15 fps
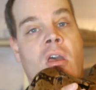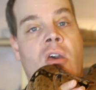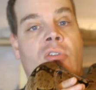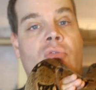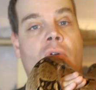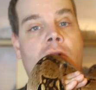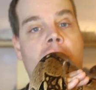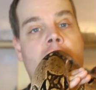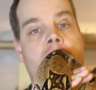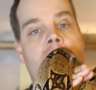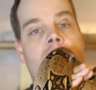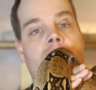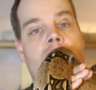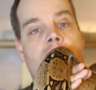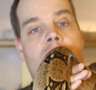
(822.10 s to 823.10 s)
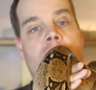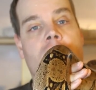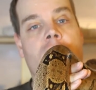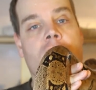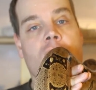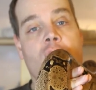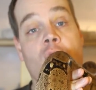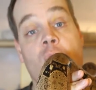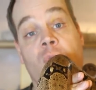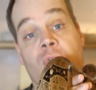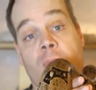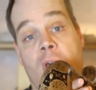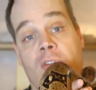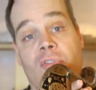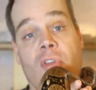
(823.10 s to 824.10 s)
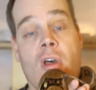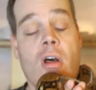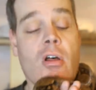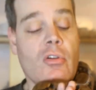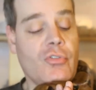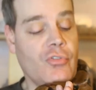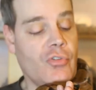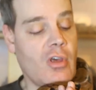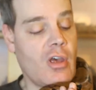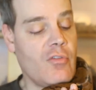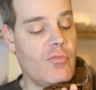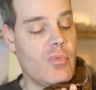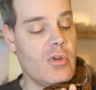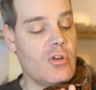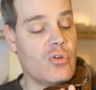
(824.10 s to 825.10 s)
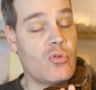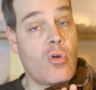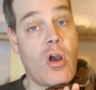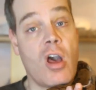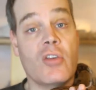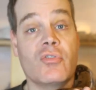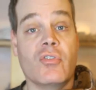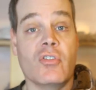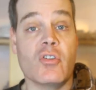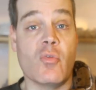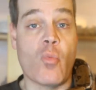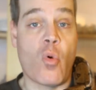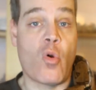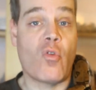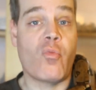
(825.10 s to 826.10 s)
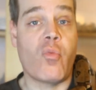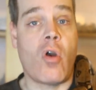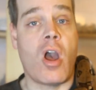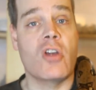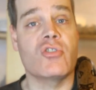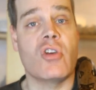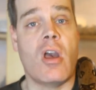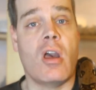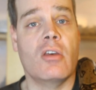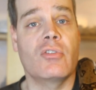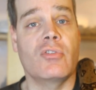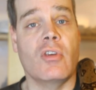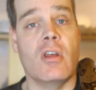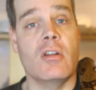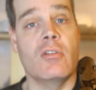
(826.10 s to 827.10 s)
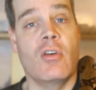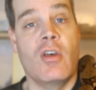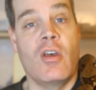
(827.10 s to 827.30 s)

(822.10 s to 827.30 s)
So a lot of the Coupe's Pastels have been crossed into morph projects, and